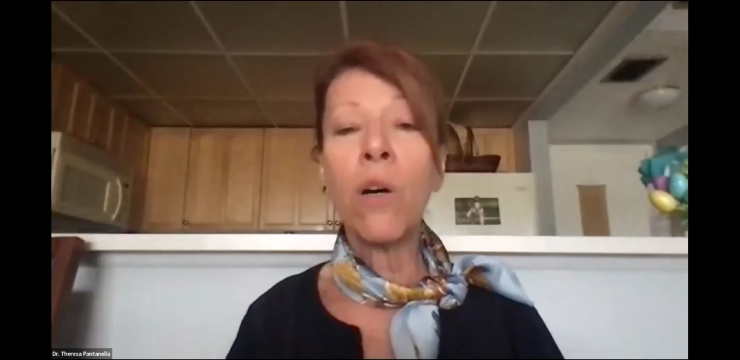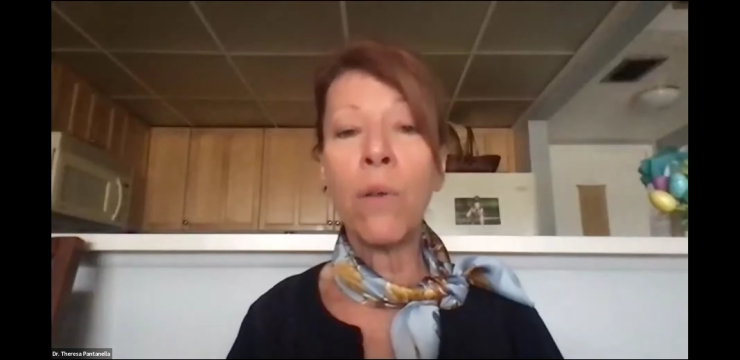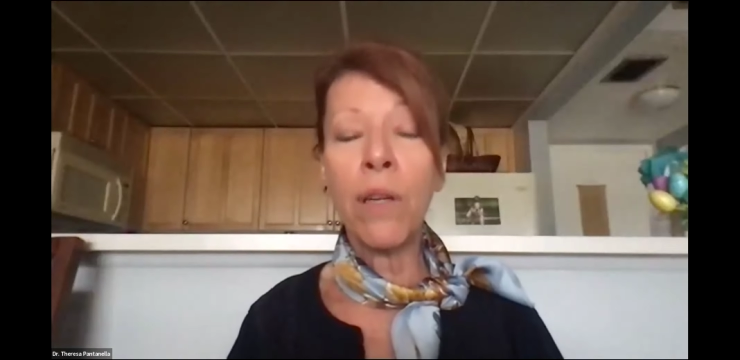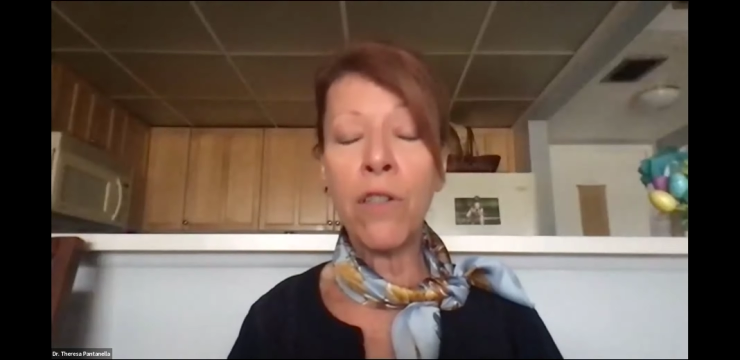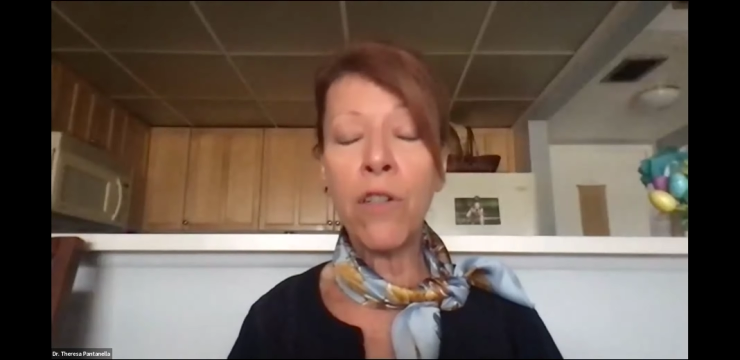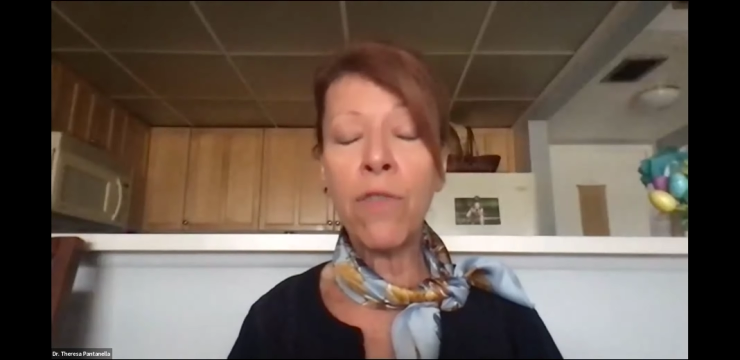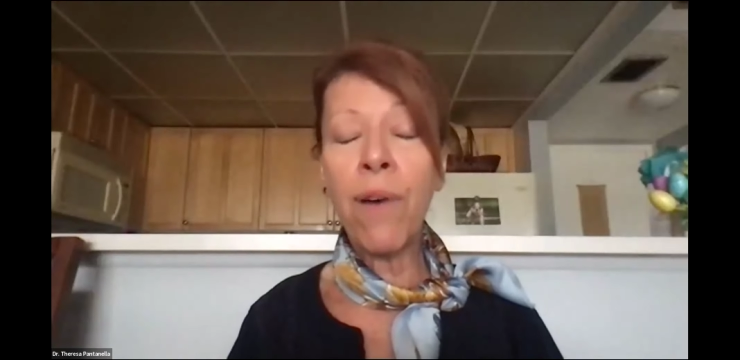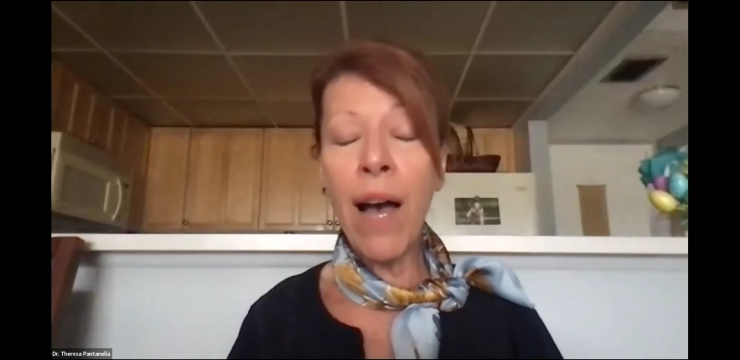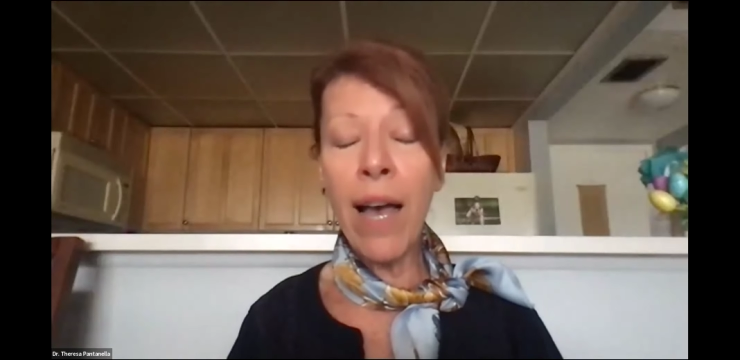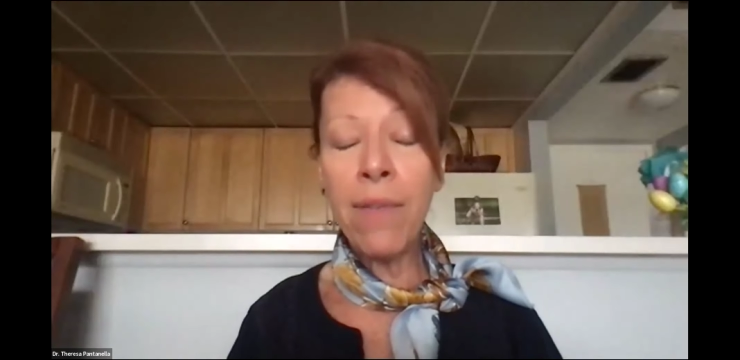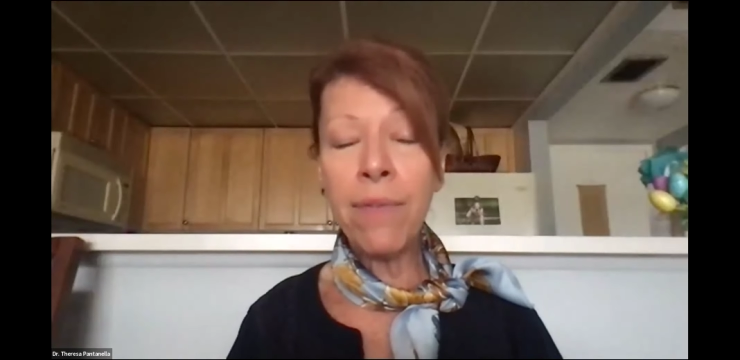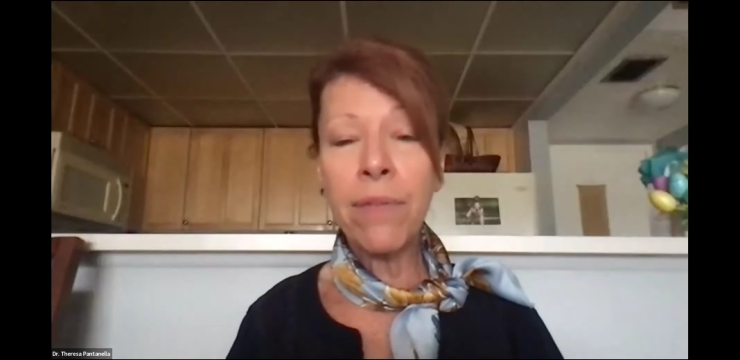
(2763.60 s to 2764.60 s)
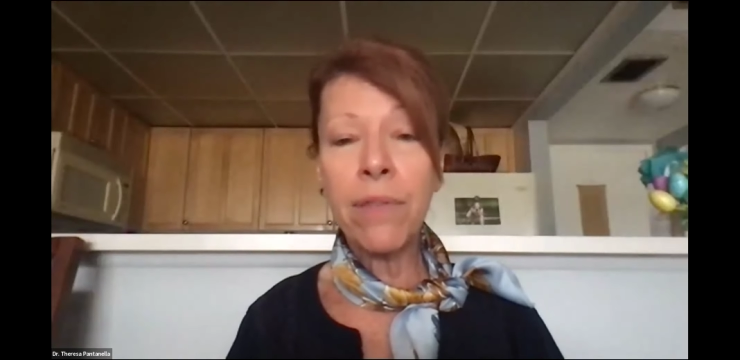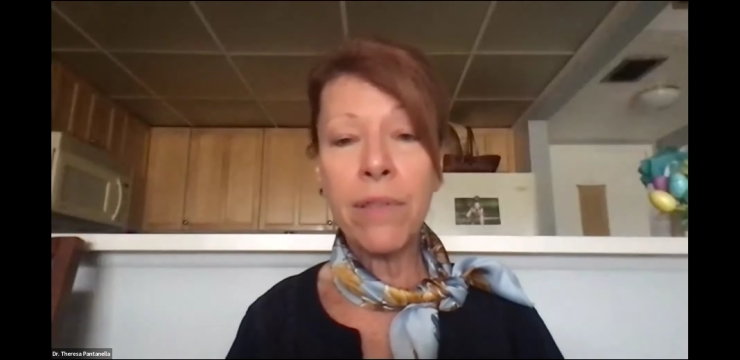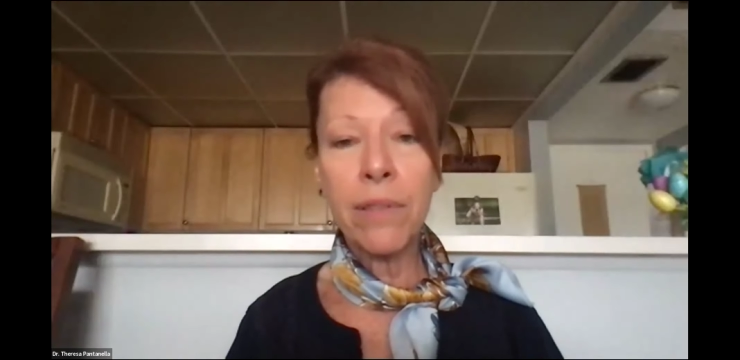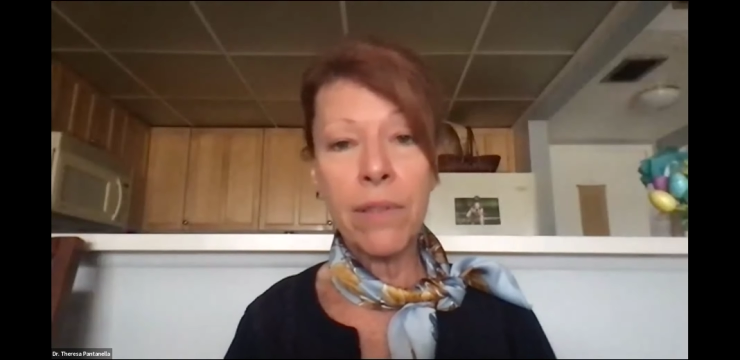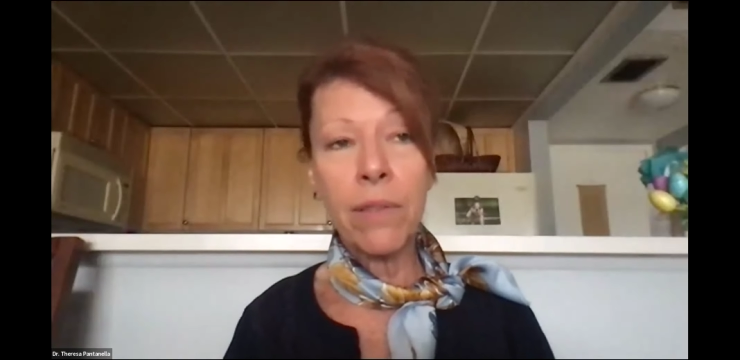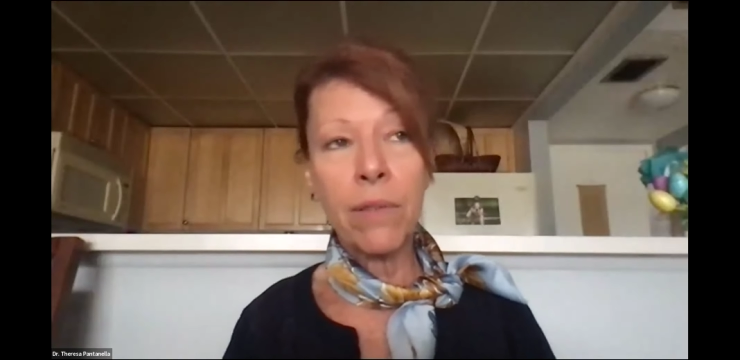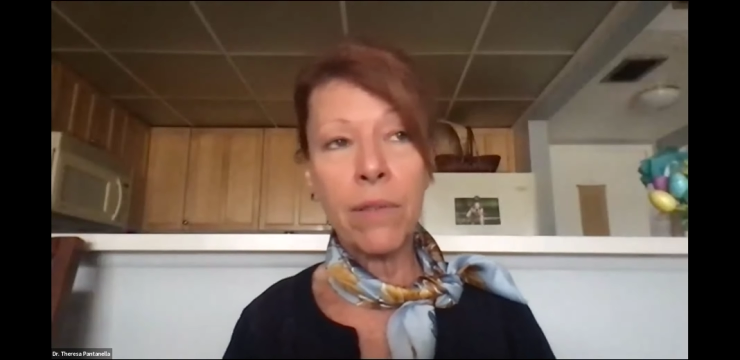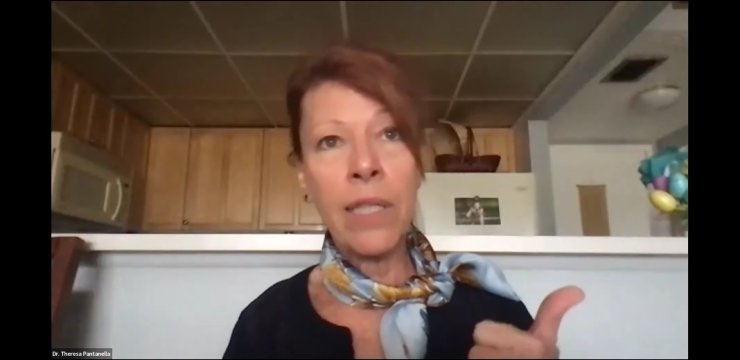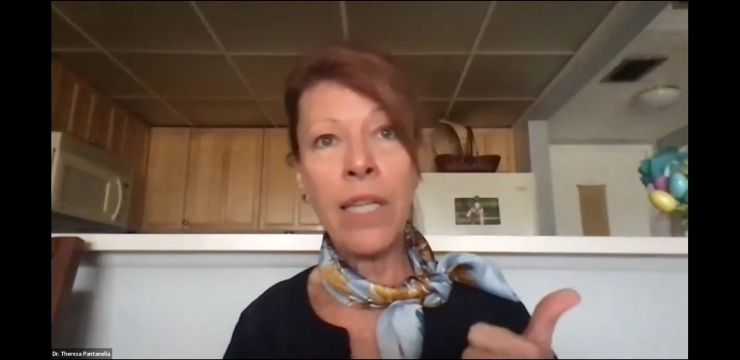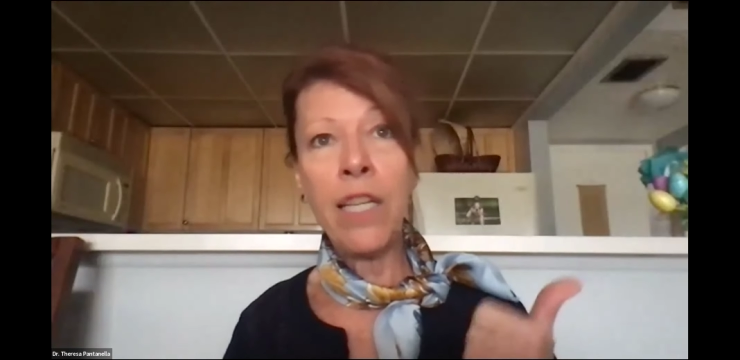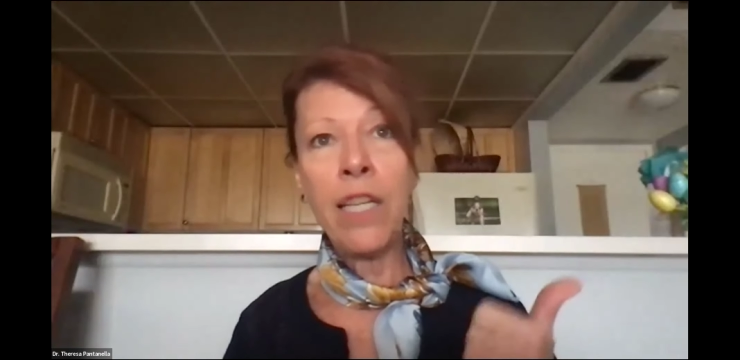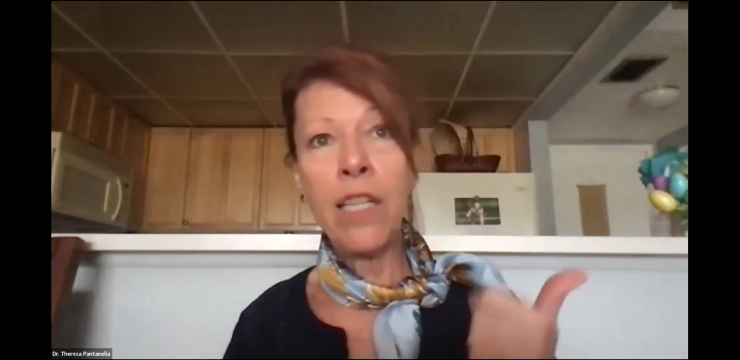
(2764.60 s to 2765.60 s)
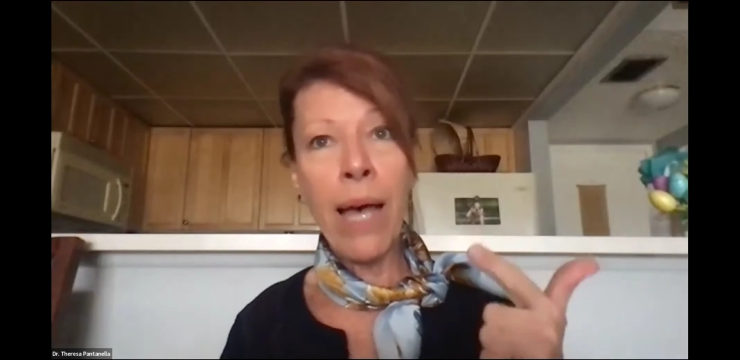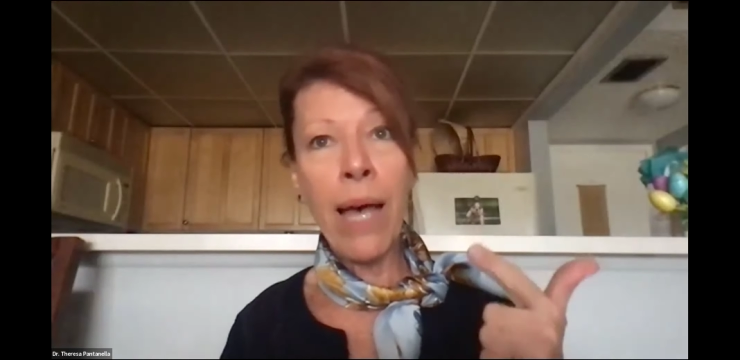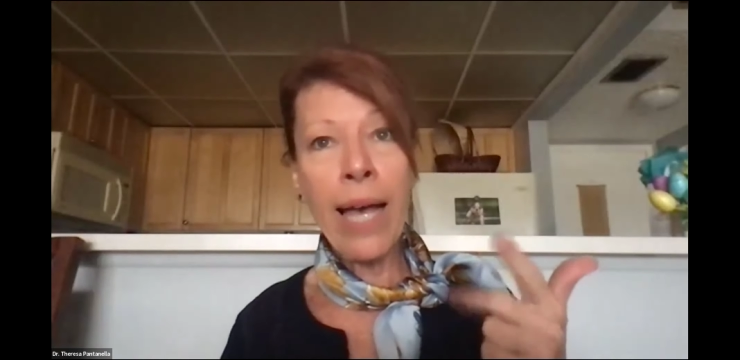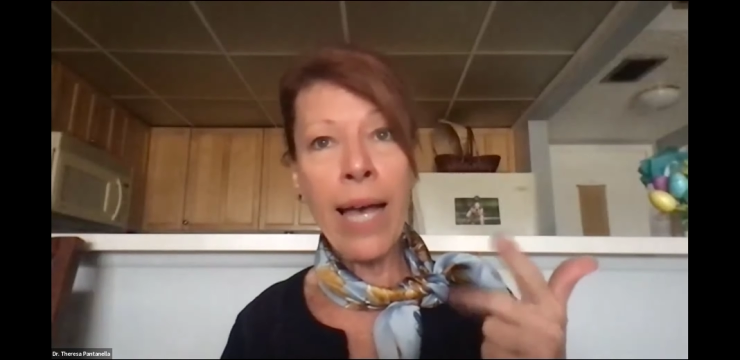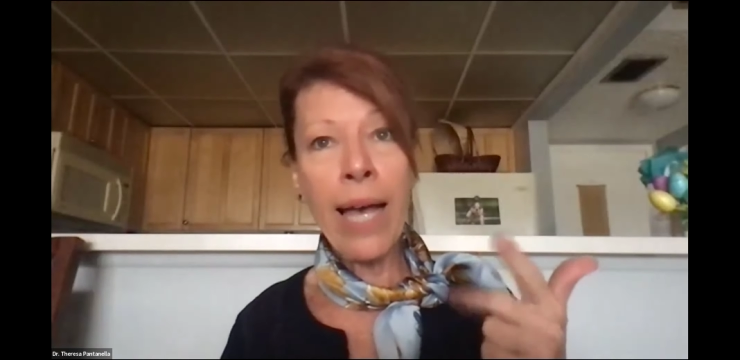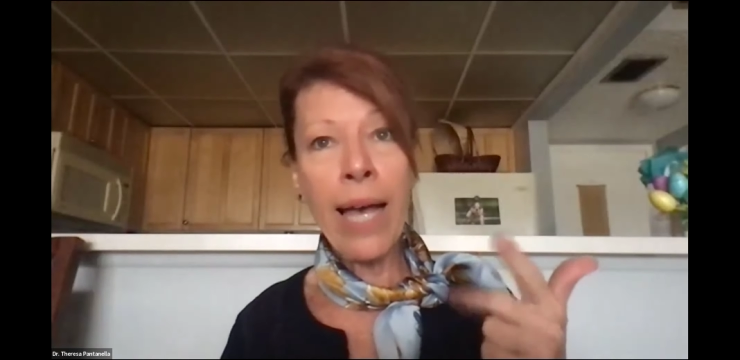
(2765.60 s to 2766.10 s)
so there's your 5: knees, back,